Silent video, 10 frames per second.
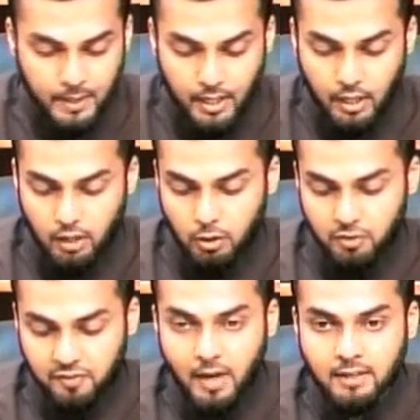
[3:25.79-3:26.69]
you
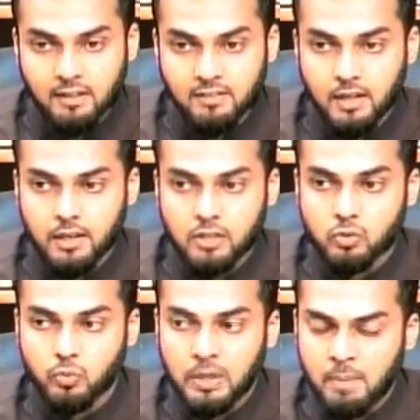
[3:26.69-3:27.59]
find that there is
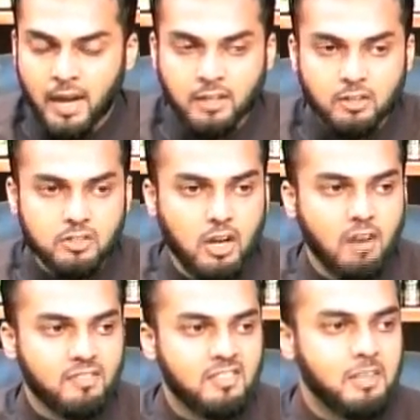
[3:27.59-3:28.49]
reminders of
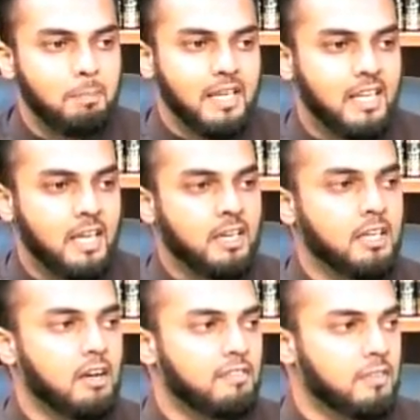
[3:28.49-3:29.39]
the beginning
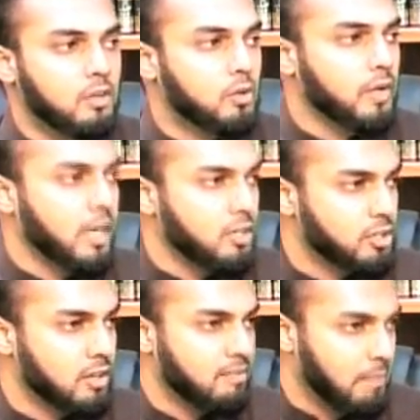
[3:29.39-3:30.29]
of the creation
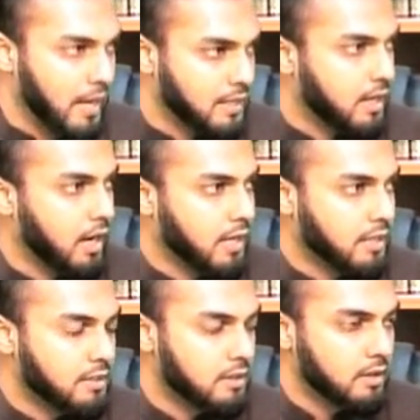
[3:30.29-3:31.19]
of mankind.
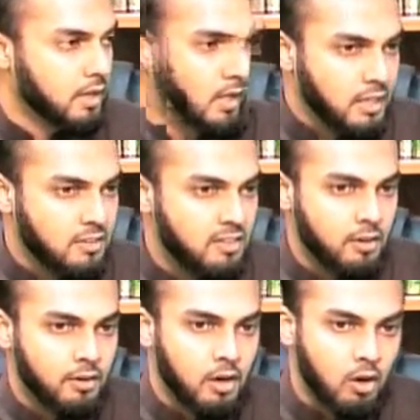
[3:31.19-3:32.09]
In it, there
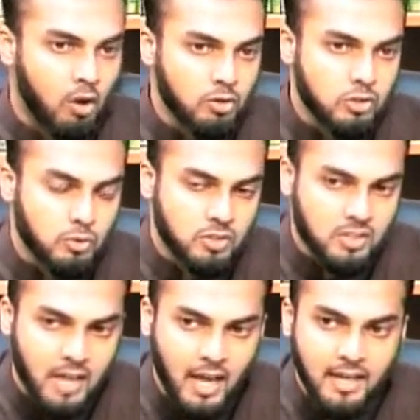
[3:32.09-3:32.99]
are also
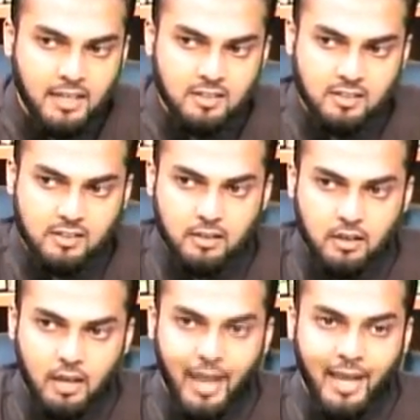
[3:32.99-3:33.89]
signs
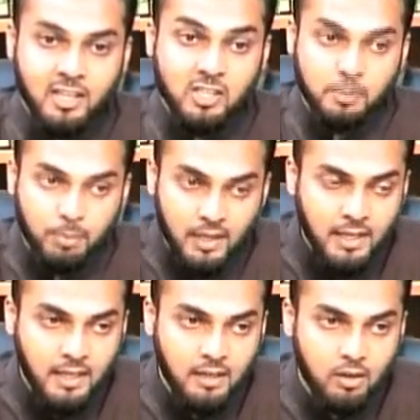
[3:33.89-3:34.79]

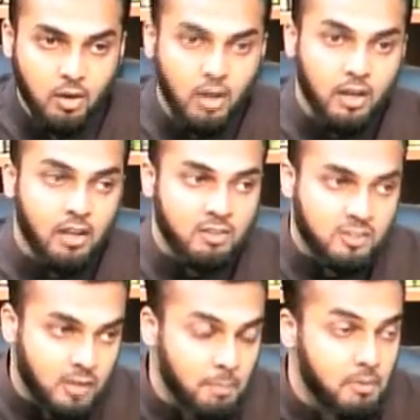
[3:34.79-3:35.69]
explaining
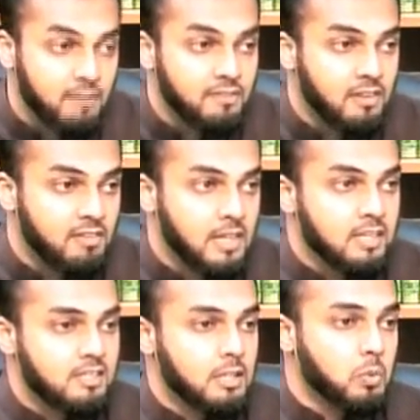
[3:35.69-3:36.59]
some of the things
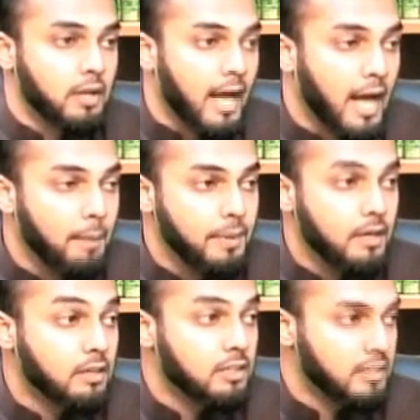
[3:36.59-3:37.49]
that will happen on
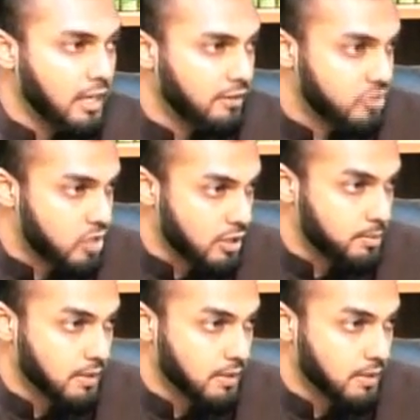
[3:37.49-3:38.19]
the Day of Judgment.